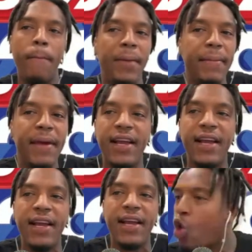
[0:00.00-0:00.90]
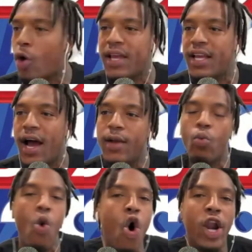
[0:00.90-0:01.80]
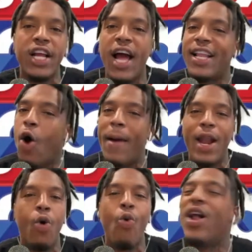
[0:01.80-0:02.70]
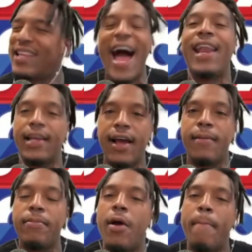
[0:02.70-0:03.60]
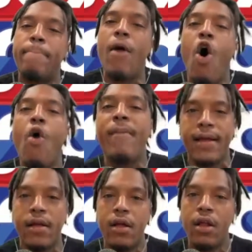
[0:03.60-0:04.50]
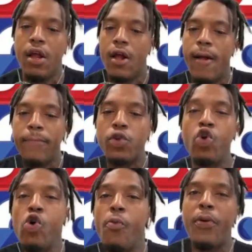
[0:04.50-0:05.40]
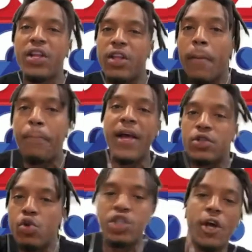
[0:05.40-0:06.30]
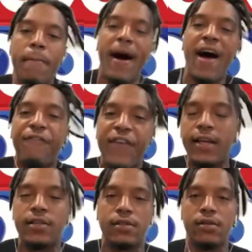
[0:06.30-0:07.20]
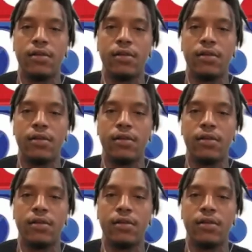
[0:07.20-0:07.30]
BB gun, Orbi gun, water gun, no matter what kind of gun, the moment you put the pistol to my face,